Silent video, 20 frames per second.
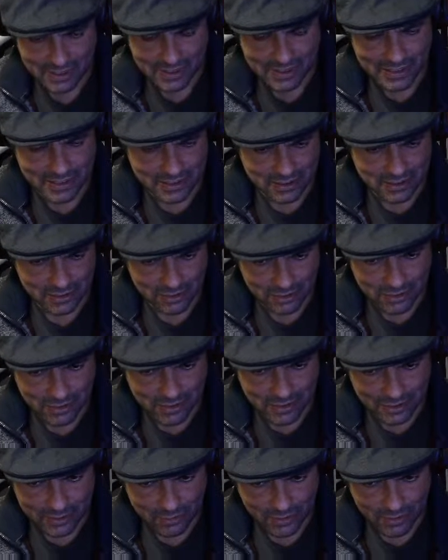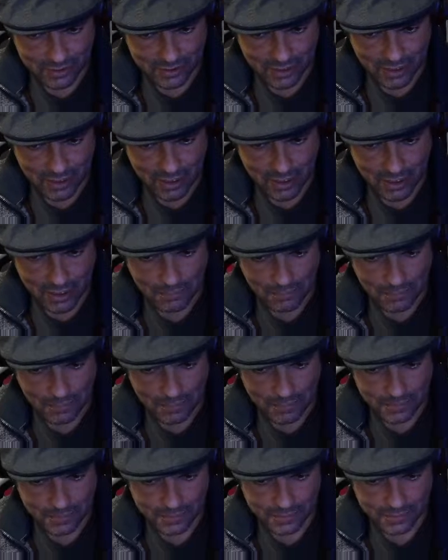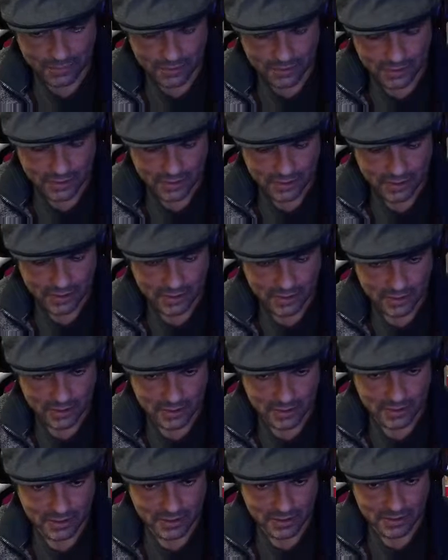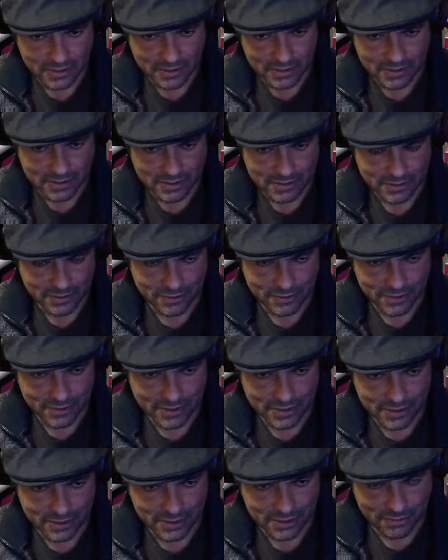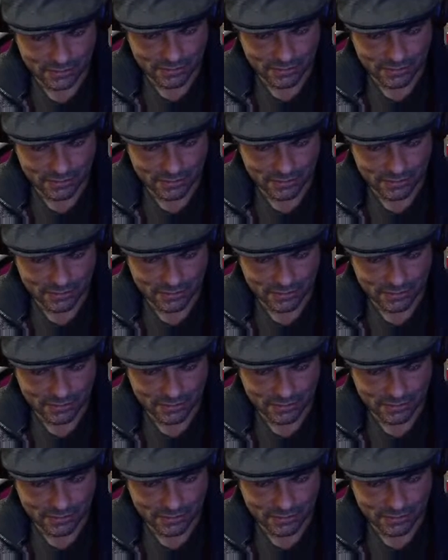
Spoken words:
Let's look that one up. Let's create a